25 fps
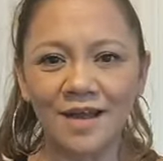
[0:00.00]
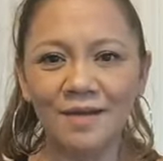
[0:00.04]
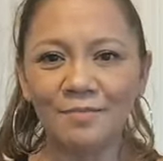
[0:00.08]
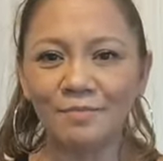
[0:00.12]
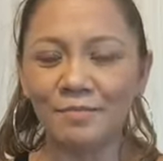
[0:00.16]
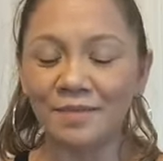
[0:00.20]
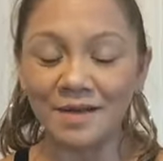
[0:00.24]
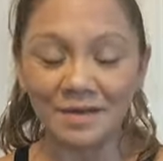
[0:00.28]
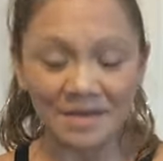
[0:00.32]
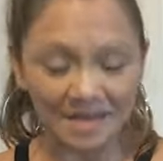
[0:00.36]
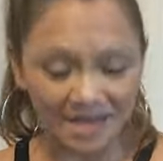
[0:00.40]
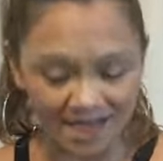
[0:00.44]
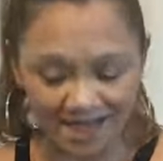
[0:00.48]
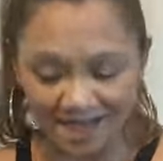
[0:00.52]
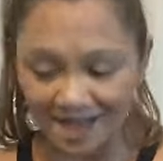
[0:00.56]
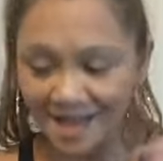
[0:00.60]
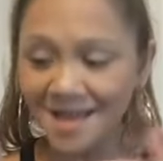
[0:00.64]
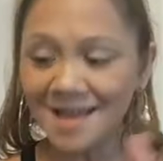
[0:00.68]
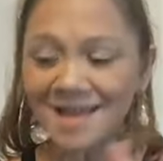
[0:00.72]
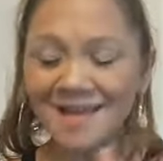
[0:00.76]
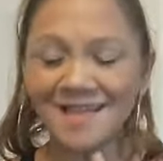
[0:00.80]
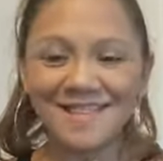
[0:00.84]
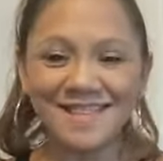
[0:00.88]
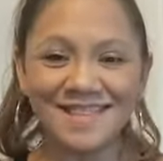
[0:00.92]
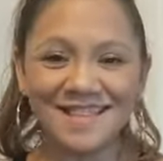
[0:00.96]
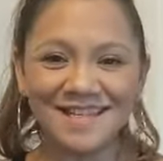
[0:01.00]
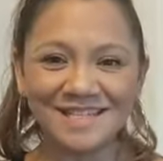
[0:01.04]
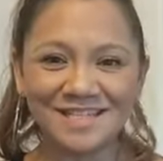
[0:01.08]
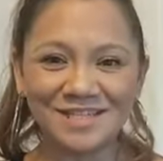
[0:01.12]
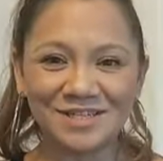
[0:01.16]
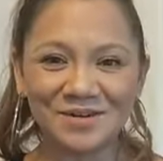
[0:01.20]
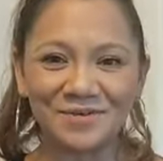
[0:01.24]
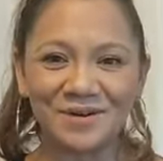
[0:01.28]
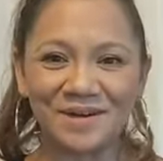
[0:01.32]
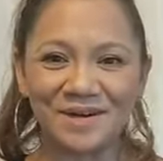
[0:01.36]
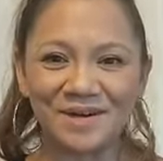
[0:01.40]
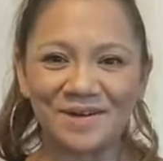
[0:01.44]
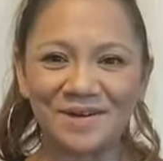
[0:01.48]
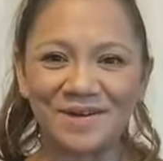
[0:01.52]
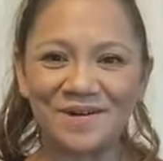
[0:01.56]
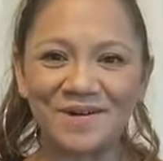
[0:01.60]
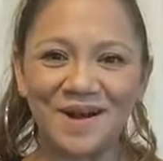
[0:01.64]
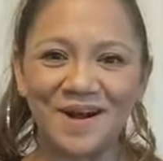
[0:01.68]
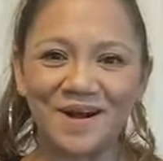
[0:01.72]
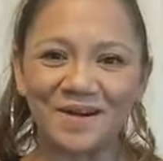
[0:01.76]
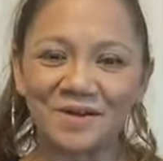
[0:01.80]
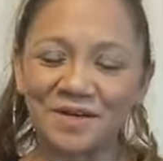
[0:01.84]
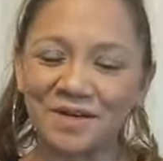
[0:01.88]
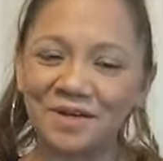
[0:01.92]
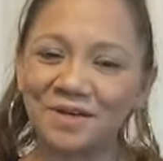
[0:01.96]
But in this quicker
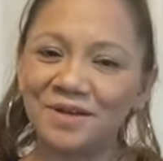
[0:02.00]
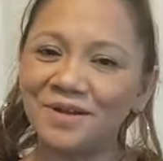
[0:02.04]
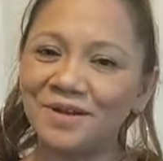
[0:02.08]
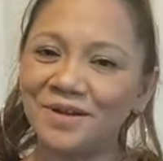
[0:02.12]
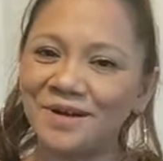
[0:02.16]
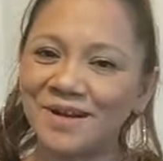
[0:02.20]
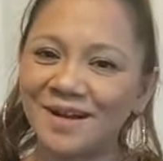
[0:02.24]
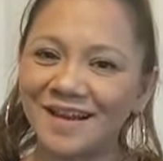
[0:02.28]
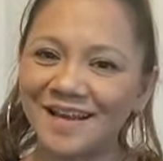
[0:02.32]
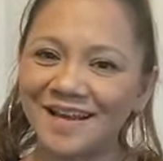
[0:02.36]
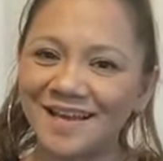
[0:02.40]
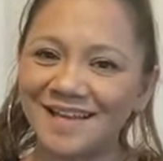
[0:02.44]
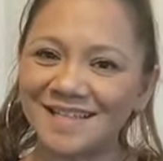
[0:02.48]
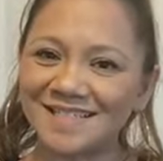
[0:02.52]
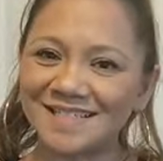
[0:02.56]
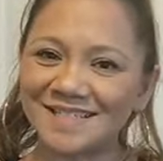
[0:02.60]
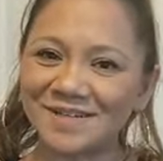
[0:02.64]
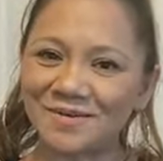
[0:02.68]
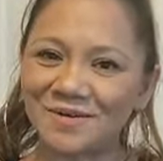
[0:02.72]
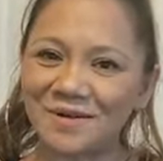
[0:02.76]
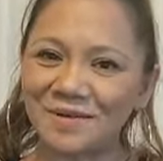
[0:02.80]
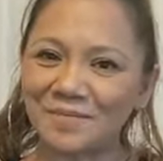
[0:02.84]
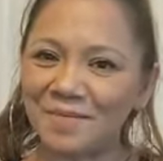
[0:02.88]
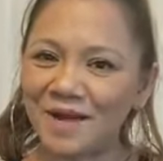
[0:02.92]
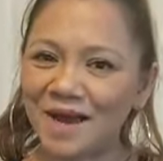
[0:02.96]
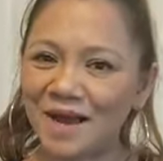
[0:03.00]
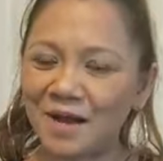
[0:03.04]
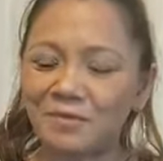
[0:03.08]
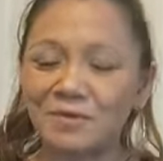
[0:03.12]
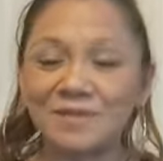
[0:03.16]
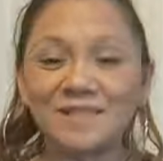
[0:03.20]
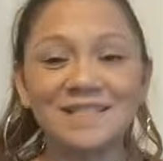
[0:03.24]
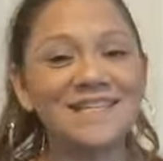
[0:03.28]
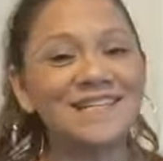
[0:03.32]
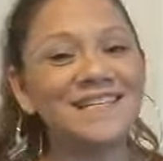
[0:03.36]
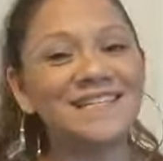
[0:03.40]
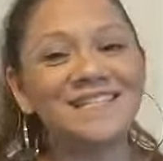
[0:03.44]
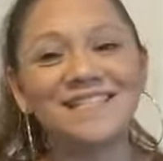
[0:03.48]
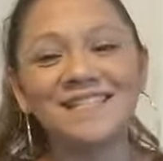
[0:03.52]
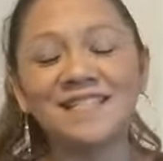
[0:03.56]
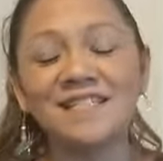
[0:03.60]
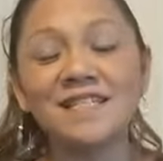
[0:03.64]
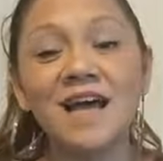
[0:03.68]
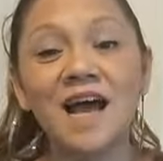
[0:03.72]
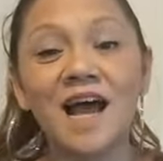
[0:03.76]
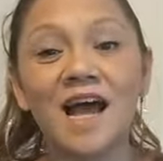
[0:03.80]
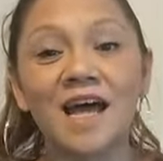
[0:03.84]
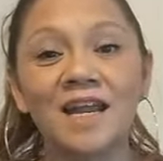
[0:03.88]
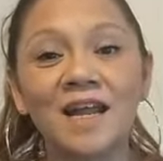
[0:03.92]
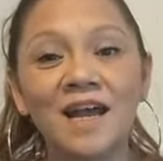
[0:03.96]
car, it'll look like it's going backwards, and it's
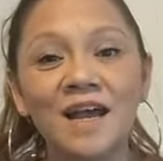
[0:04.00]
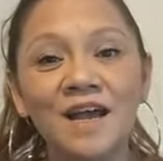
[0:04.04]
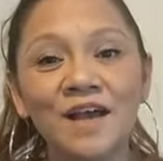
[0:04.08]
not